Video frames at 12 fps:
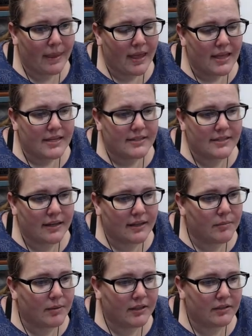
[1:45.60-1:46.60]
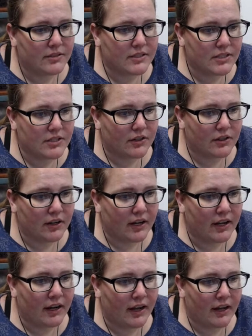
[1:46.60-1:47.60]
Sally, my little sister,
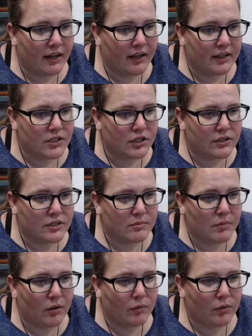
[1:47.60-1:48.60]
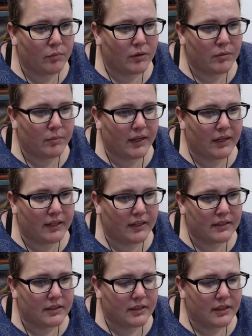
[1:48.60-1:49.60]
and I shared a small room with a bed in it,
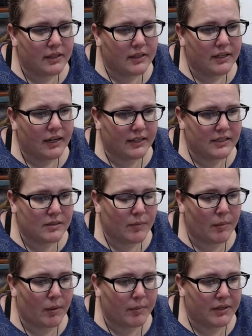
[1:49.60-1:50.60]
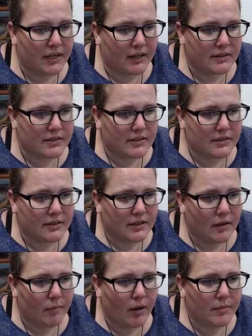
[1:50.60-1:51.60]
next to my mom and dad's.
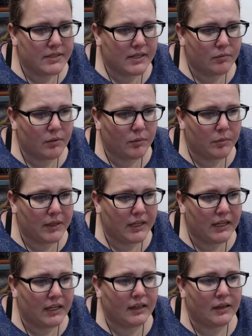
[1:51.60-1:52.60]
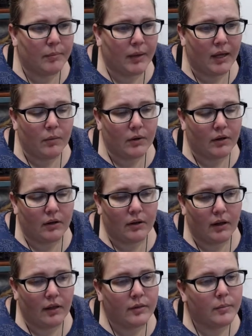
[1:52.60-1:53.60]
Mom said we would be eating in the banquet hall
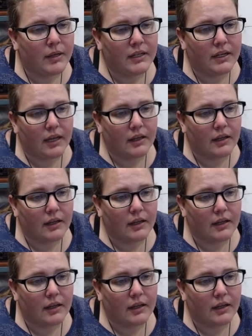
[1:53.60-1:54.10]
on the main deck,